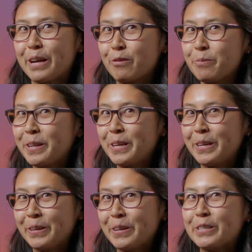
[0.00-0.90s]
Everybody
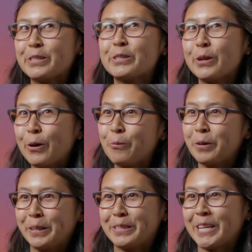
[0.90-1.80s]
here is so
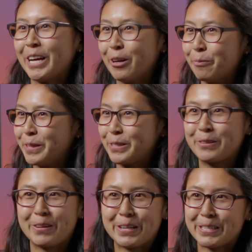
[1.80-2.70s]
willing to help. It's
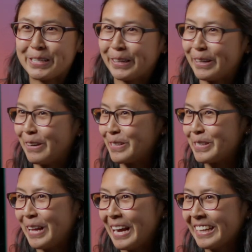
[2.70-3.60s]
crazy. Like, our
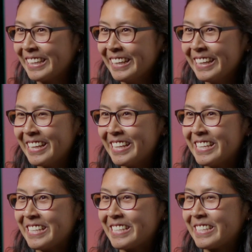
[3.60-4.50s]
Slack
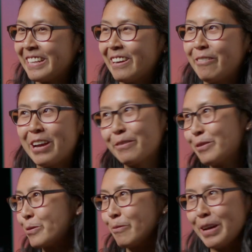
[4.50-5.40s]
is, we have
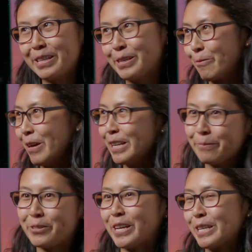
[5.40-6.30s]
those ran these
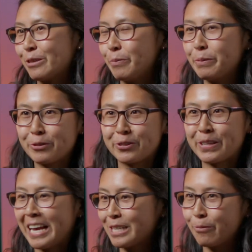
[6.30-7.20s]
random channels where people
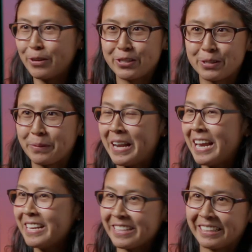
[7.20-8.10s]
just ask questions about
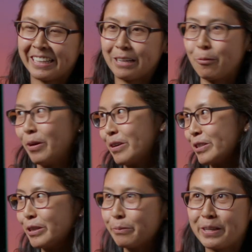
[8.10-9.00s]
anything, like, where's
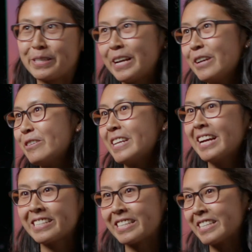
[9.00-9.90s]
a good place to get your
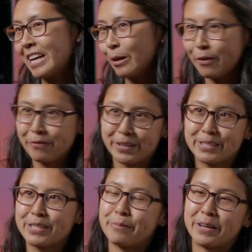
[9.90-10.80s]
taxes? How do I
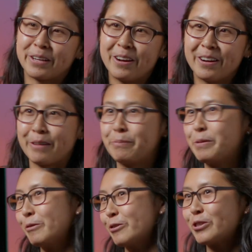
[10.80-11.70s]
fix this on my car? And
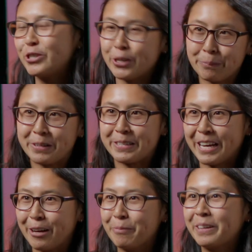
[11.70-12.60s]
people just jump in to help.